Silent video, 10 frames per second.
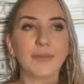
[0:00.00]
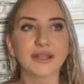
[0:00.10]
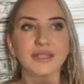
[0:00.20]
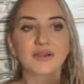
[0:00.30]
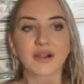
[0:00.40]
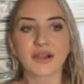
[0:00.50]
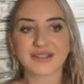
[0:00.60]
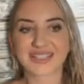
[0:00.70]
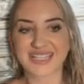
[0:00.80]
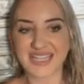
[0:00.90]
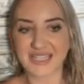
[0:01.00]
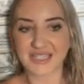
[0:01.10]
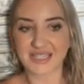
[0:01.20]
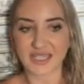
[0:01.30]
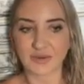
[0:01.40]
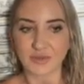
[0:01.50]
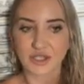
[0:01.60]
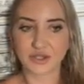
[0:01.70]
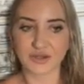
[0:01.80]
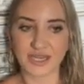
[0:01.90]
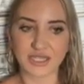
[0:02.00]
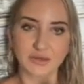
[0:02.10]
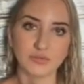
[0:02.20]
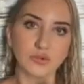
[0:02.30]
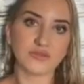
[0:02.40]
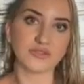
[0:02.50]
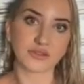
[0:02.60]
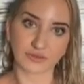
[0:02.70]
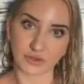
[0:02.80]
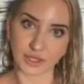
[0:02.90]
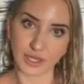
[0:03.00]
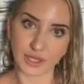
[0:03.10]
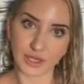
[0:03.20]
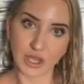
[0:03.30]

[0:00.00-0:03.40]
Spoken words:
But there are seasons in which you need to move differently.